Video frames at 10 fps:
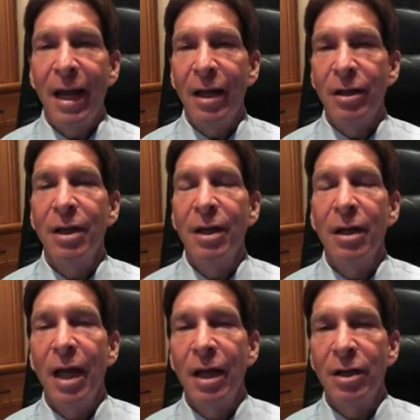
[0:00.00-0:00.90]
and
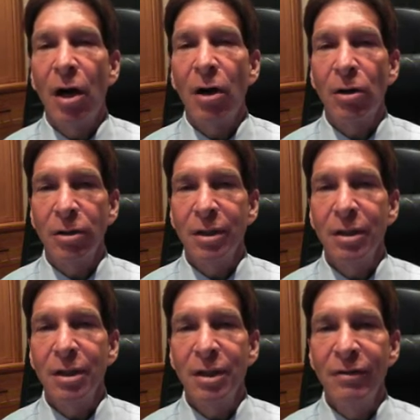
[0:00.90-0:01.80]
heart
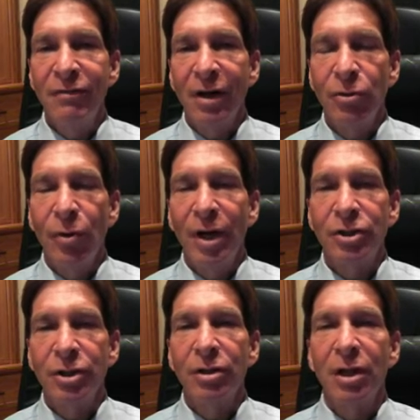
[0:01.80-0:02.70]

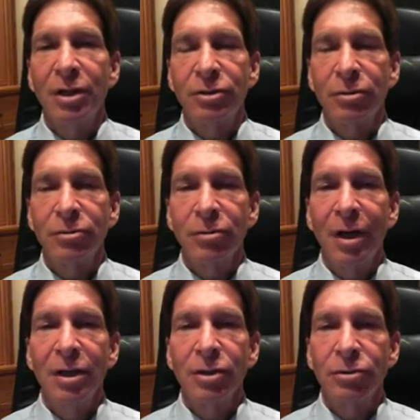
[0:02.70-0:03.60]
evaluation, cholesterol,
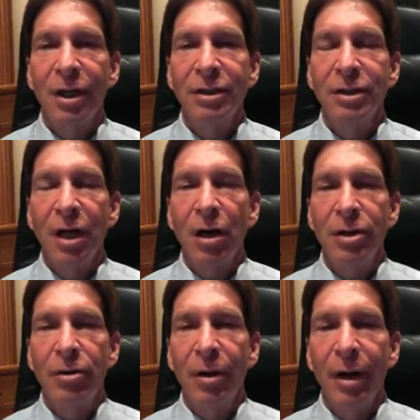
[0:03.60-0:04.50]
triglycerides, and
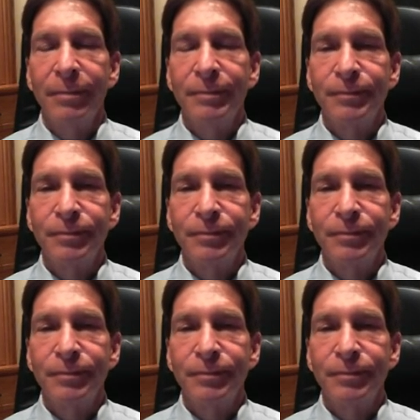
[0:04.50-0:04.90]
cardiogram.